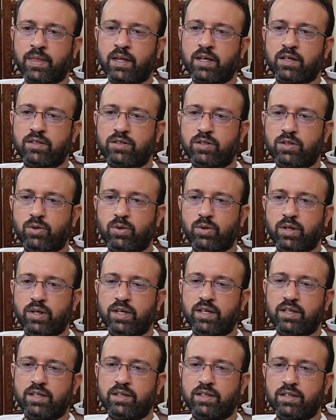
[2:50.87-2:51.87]
So,
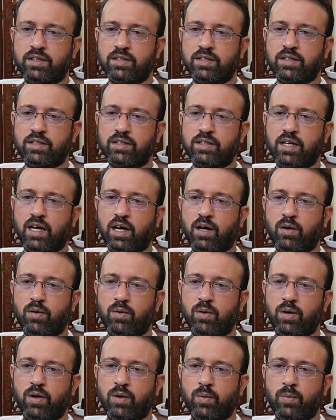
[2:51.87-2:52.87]
this is
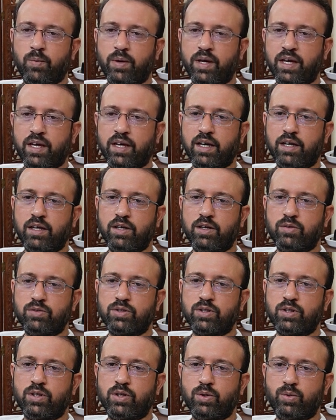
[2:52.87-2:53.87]
how we can
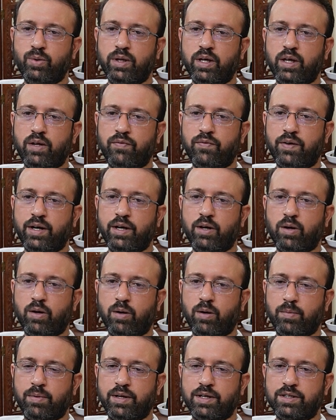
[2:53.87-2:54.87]
use union find
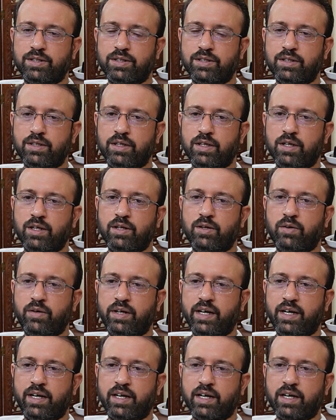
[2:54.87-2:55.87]
operation to
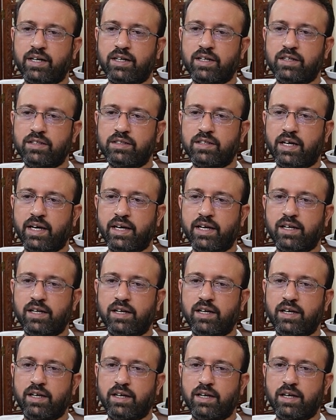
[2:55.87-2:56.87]
detect a
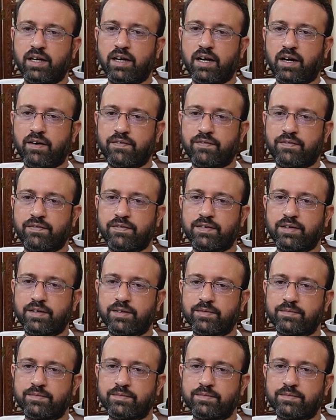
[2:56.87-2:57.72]
cycle in a graph.